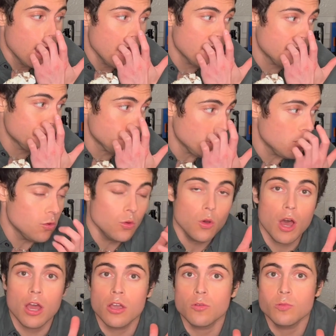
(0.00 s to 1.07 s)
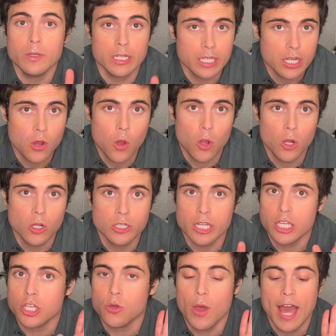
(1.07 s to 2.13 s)
If you are really cold,
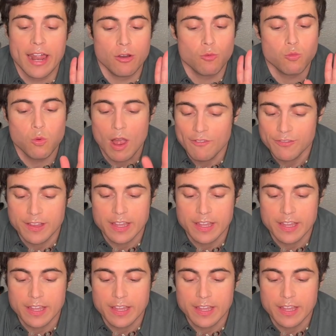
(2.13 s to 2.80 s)
you had a rough